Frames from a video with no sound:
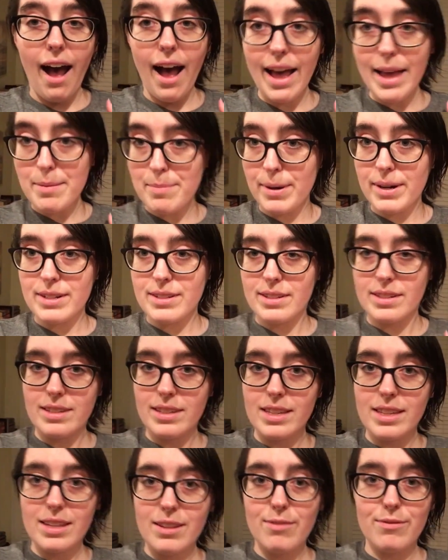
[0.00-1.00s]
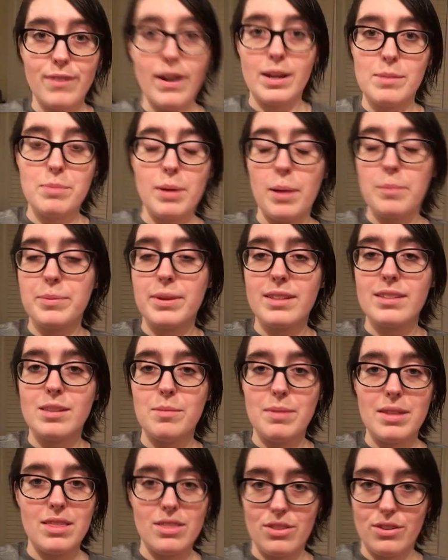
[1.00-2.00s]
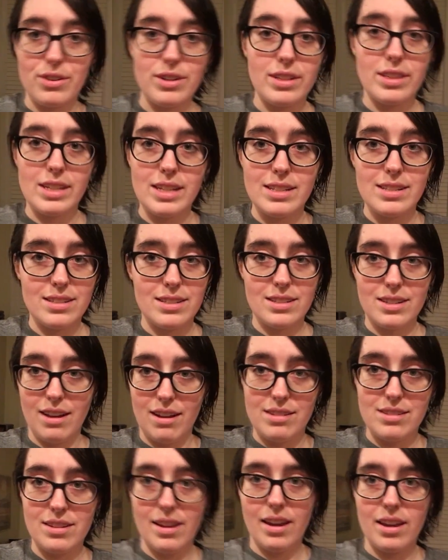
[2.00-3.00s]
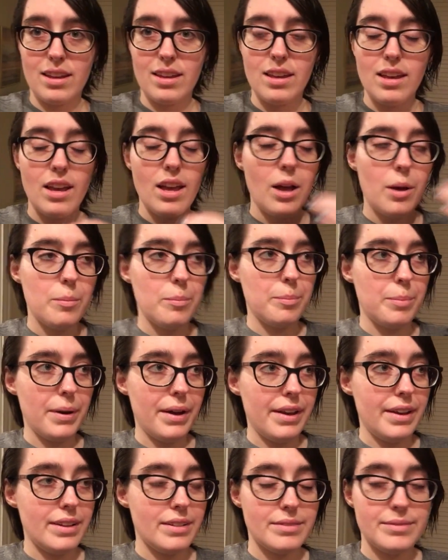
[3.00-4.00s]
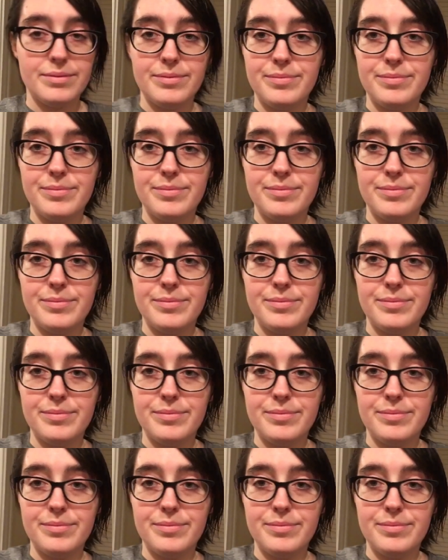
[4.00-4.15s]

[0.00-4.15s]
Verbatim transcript: i personally find pumpkin to be thoroughly disgusting but